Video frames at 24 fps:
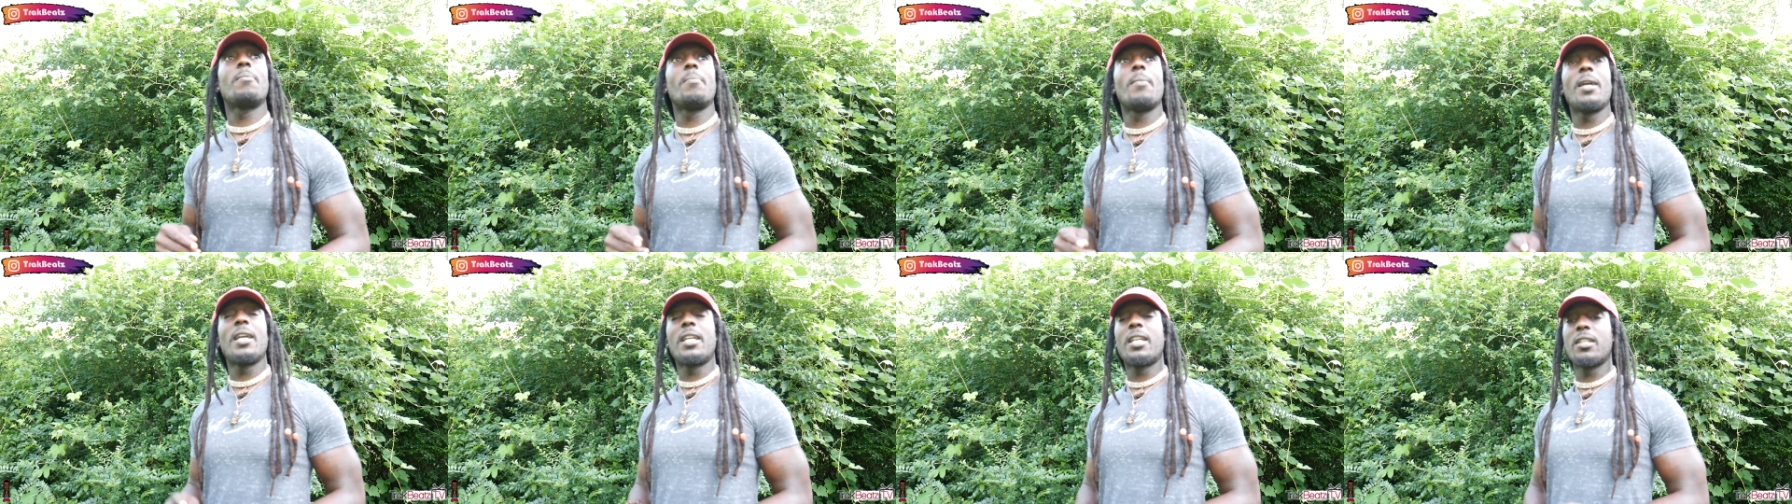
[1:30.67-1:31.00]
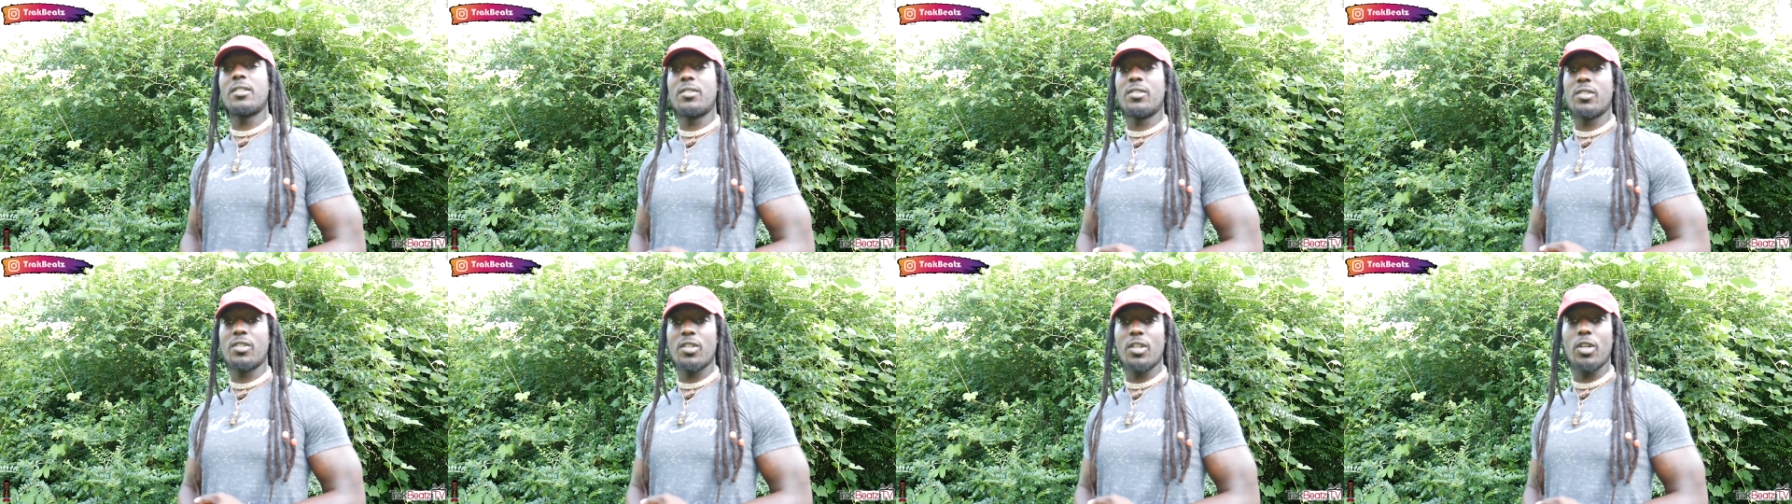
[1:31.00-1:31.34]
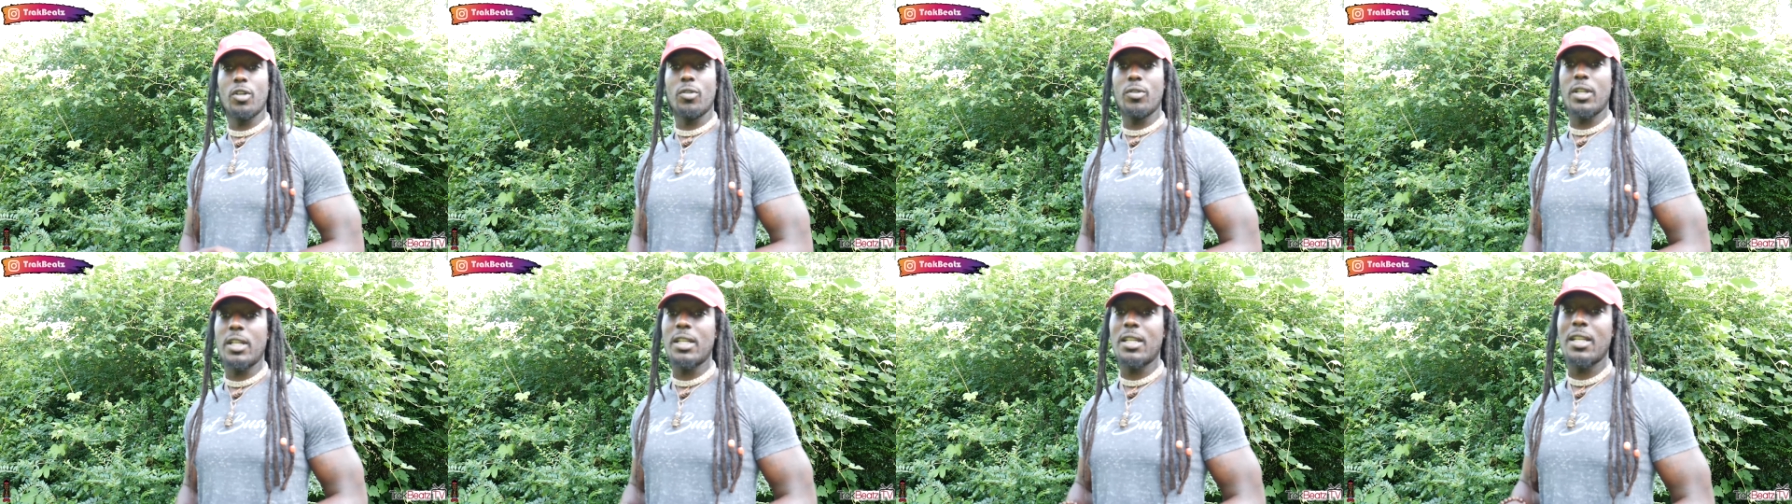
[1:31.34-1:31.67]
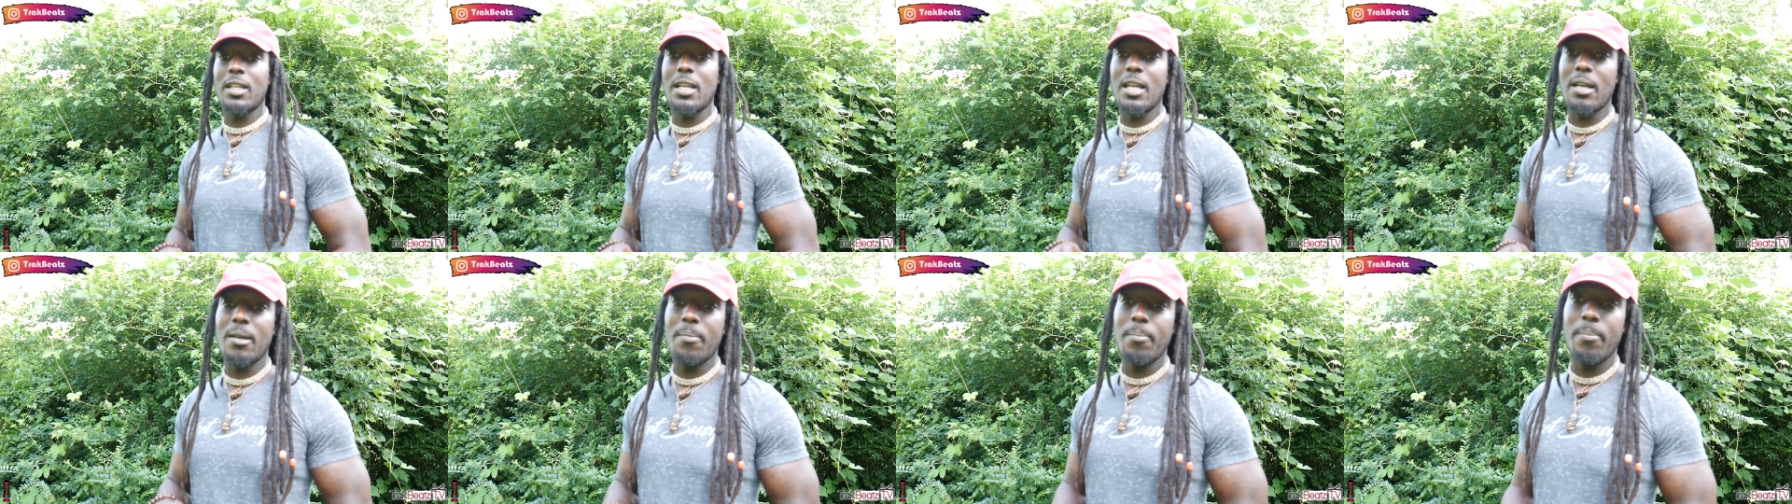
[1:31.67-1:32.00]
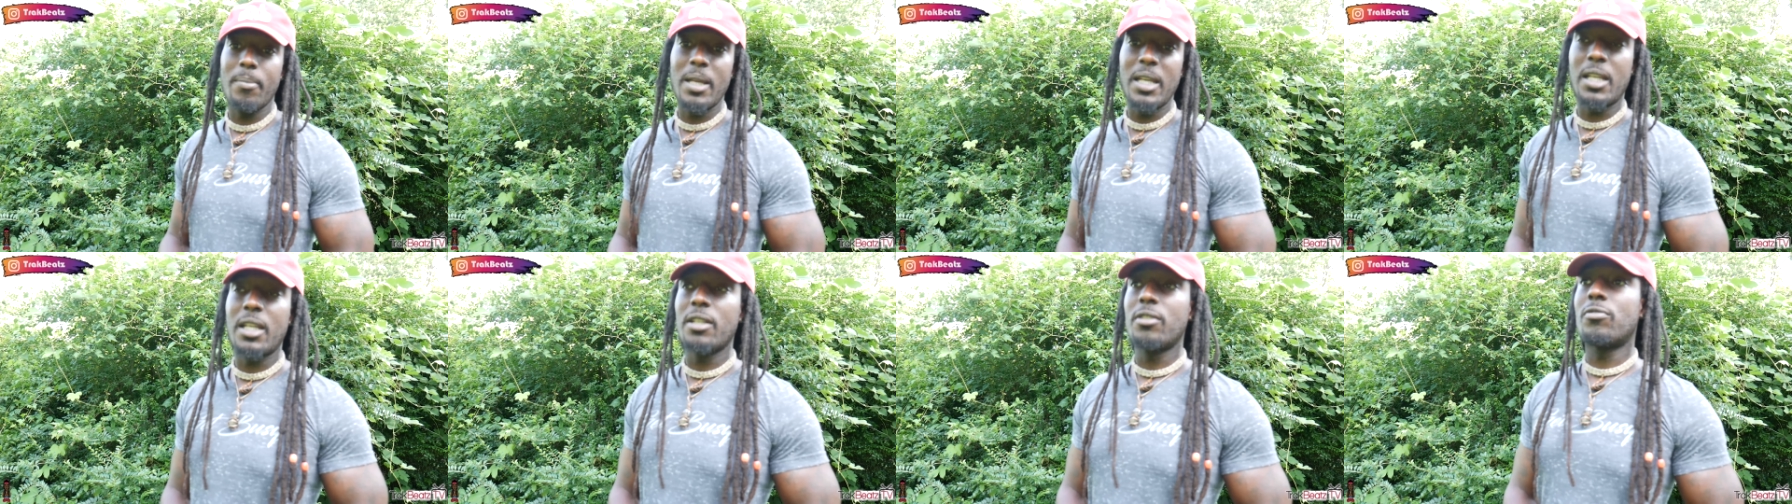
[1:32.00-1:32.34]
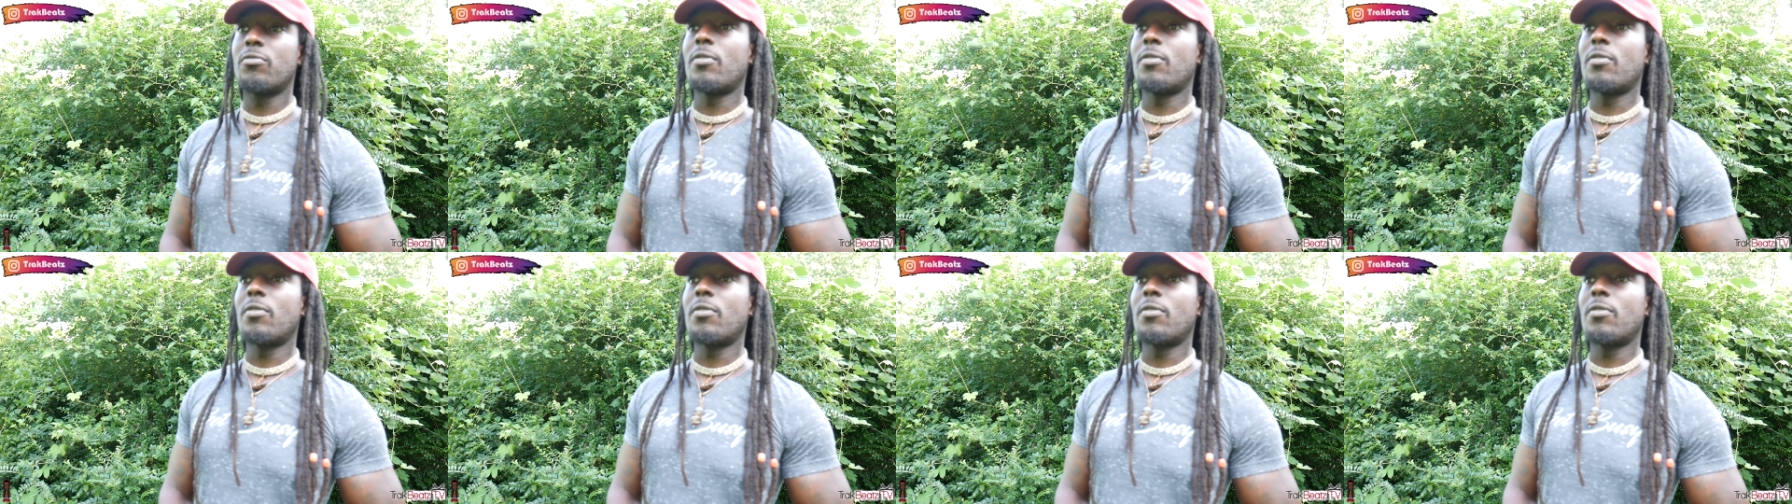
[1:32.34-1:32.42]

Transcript: make it snow. They cannot make it